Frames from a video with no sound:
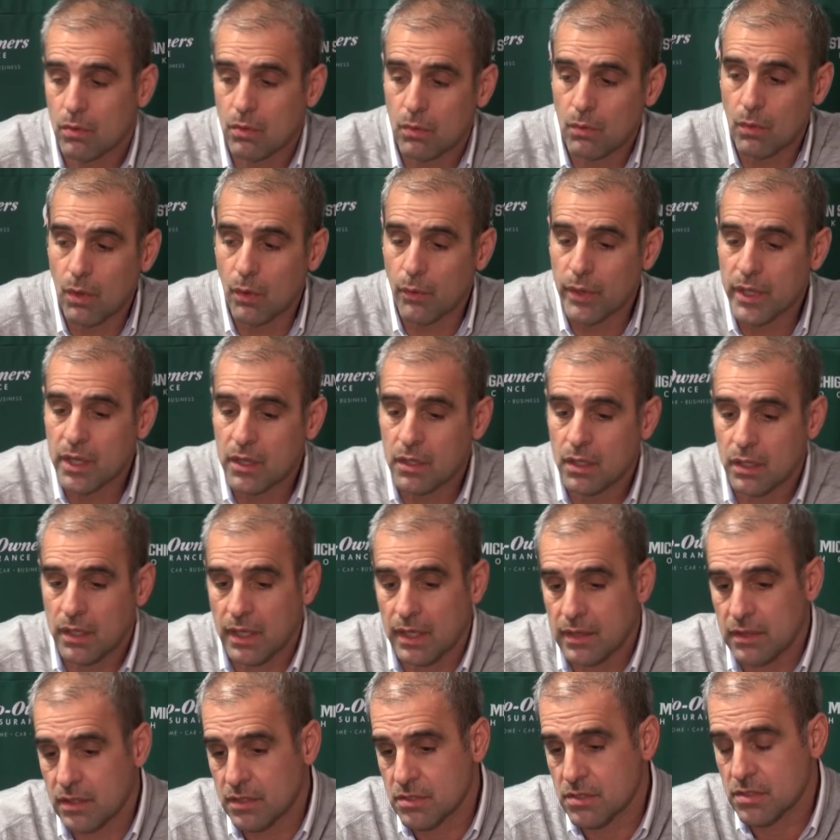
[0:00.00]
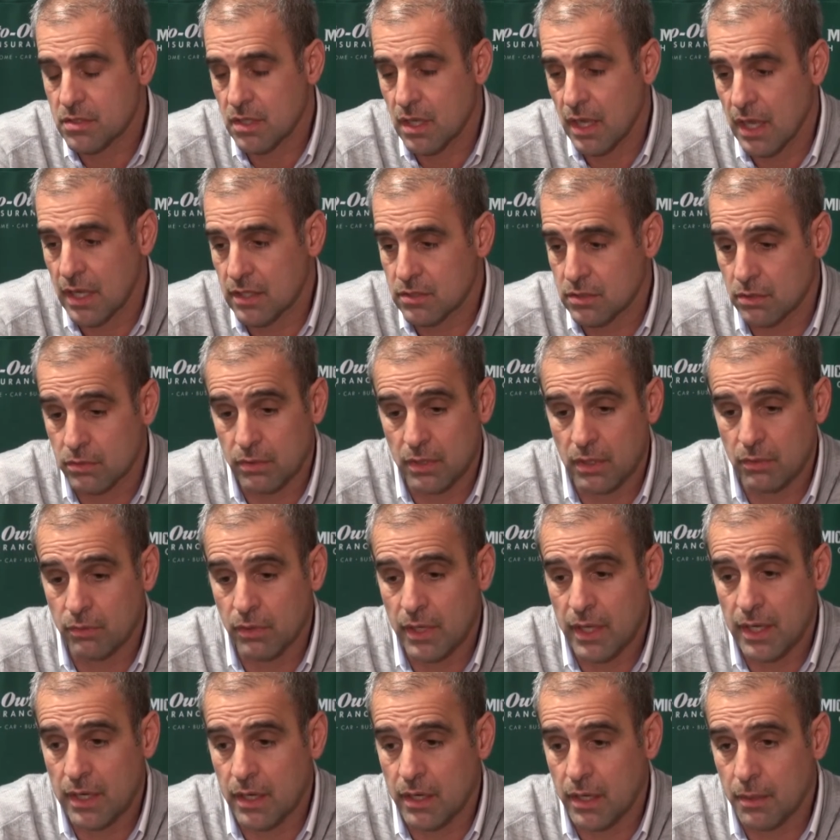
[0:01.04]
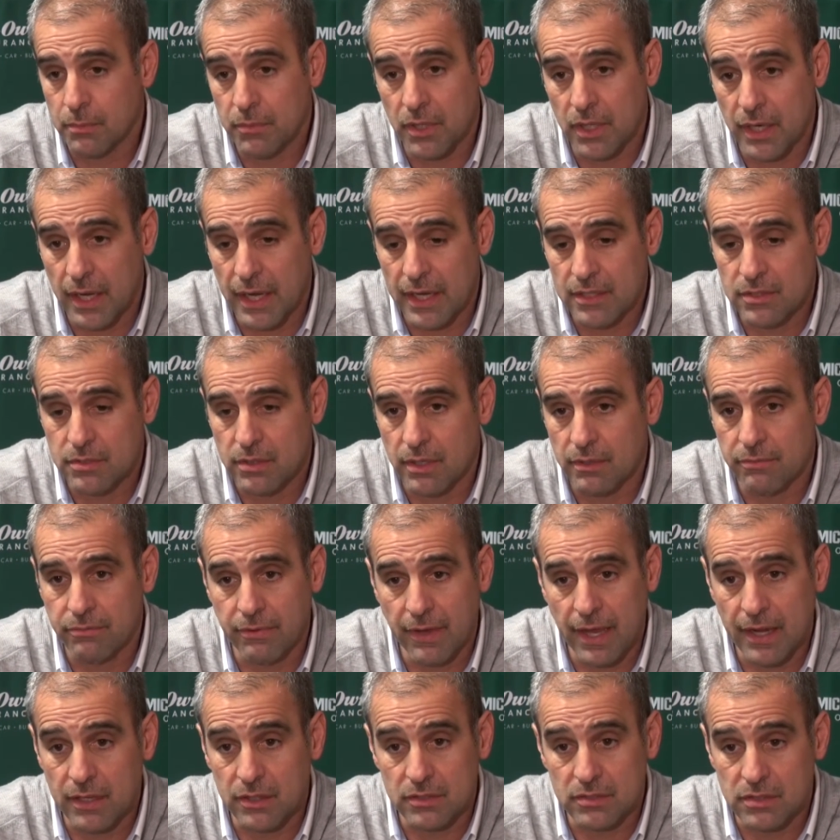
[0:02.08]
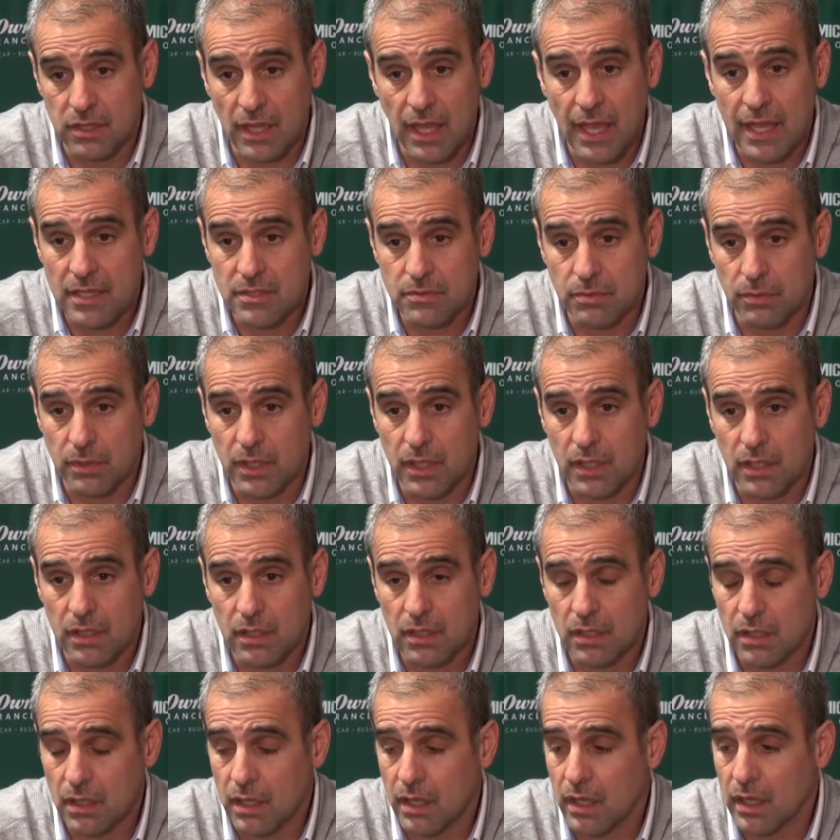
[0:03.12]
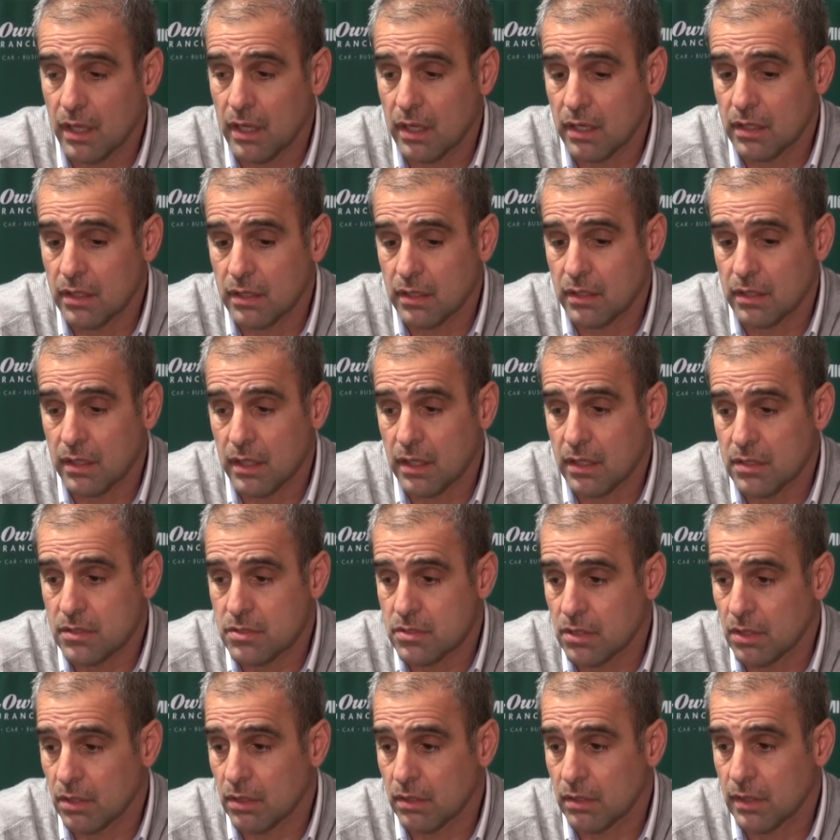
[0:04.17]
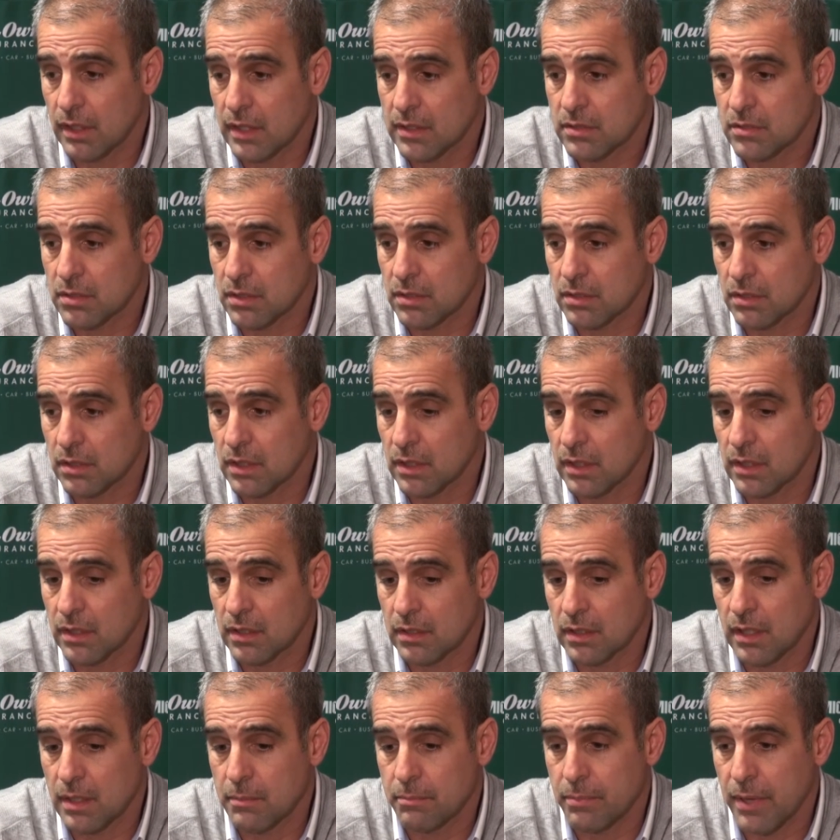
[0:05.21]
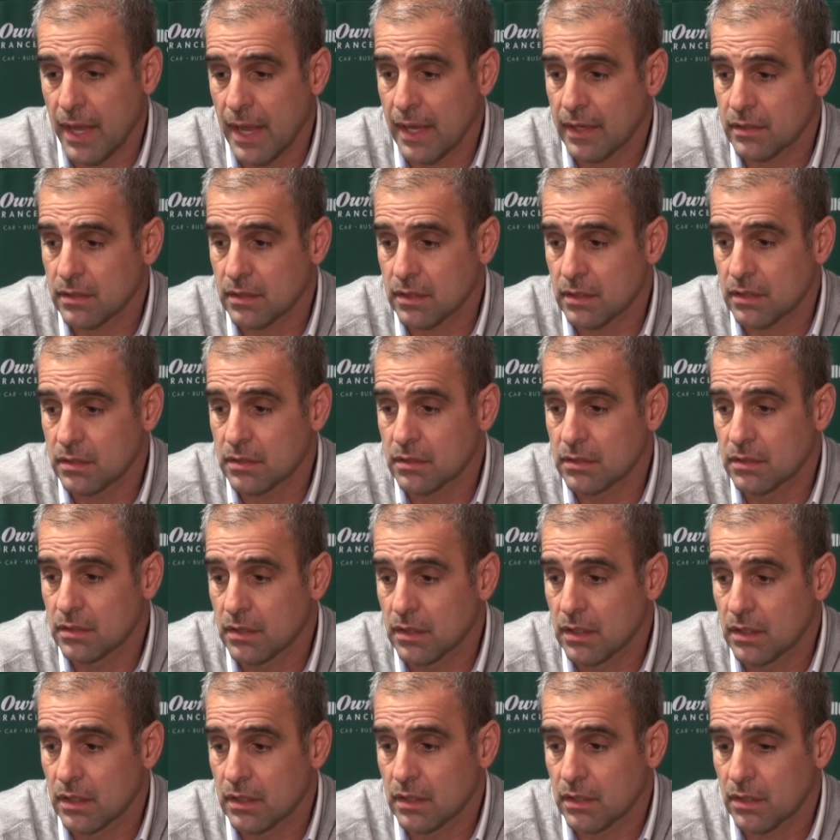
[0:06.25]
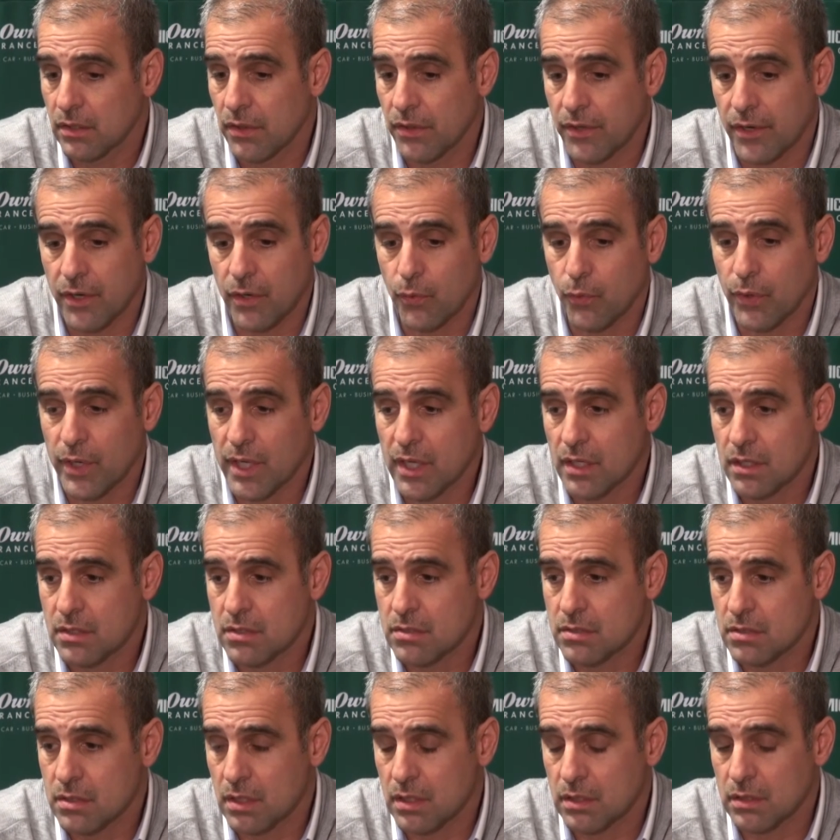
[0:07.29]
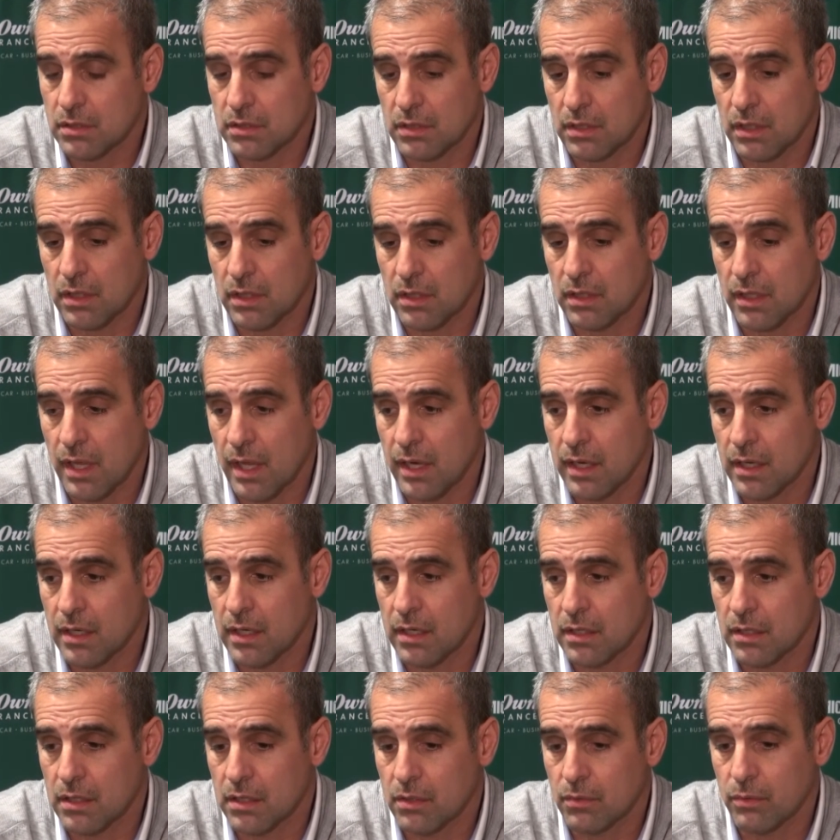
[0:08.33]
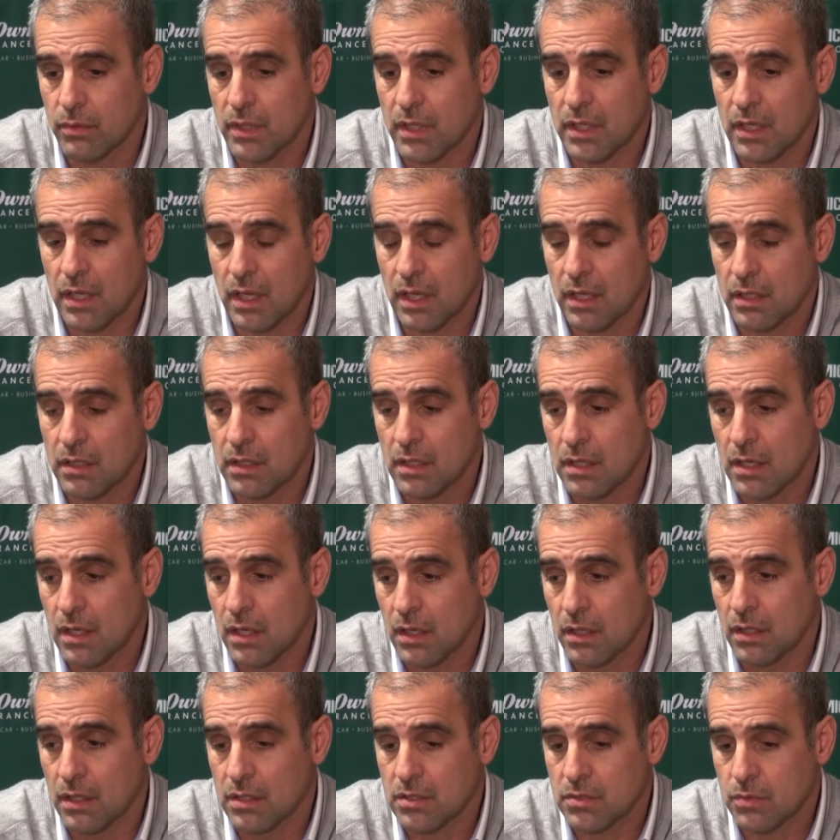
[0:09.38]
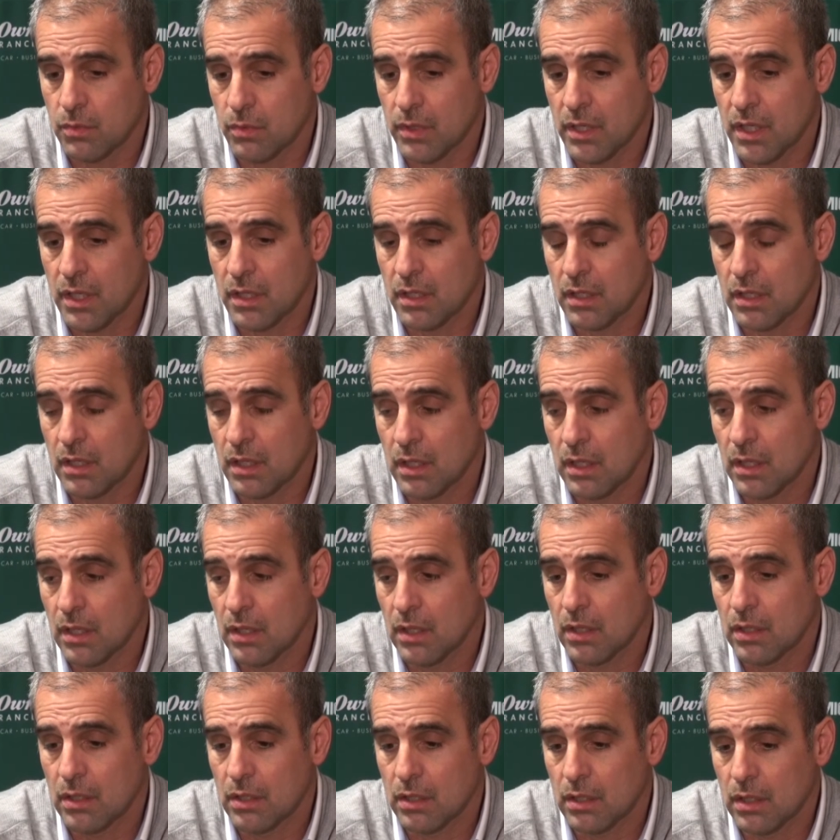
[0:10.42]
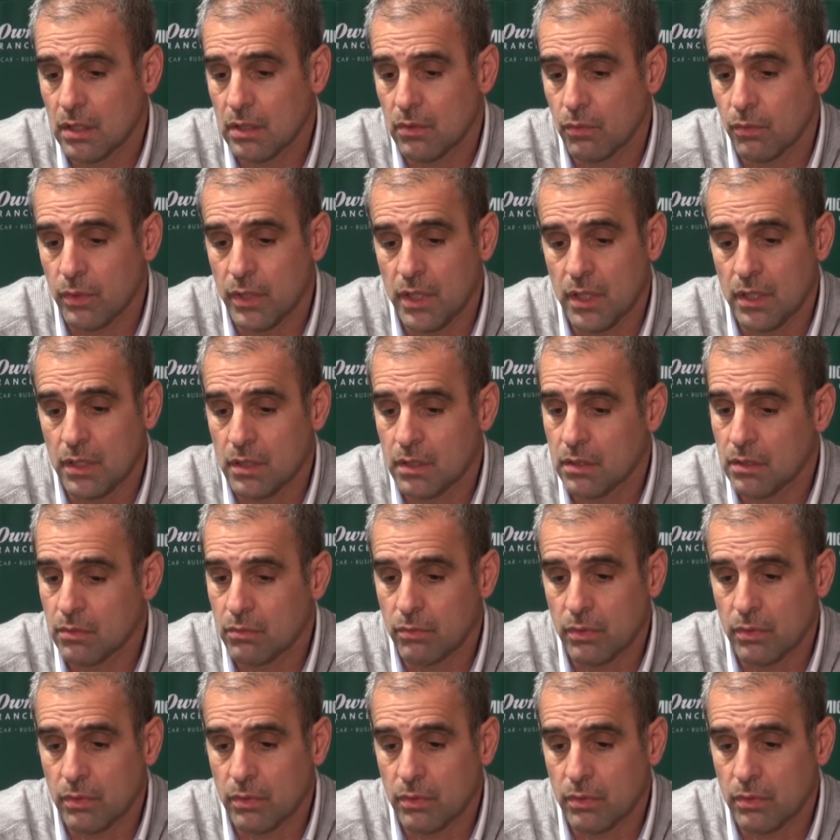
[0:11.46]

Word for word: Well, we look at the schedule. We, we had a number of guys who had finals last week, and and so that certainly impacted their weeks and, and heading into the weekend. This week, uh, we didn't.